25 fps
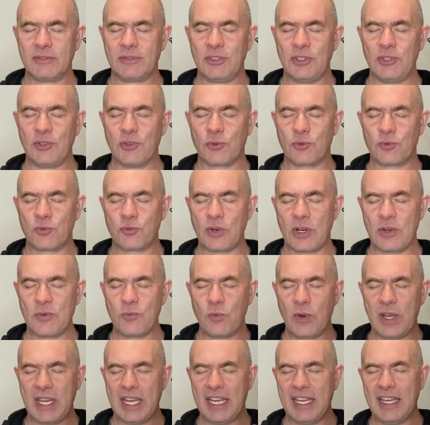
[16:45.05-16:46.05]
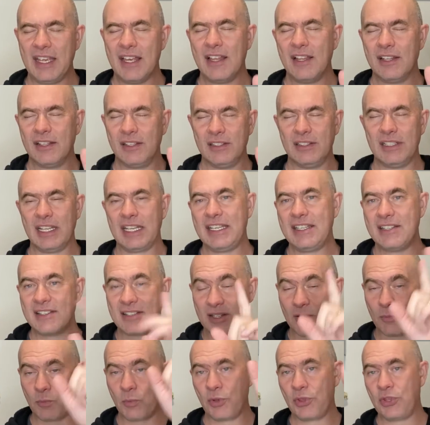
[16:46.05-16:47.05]
you know runway
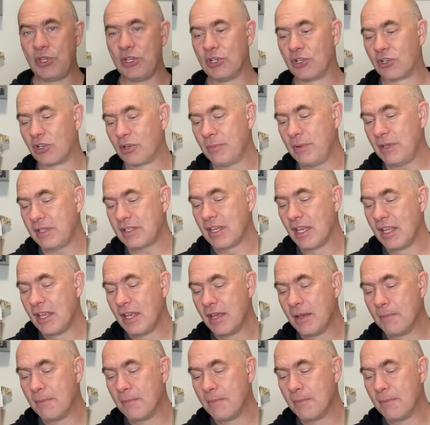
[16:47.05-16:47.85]
lines up with the orbit.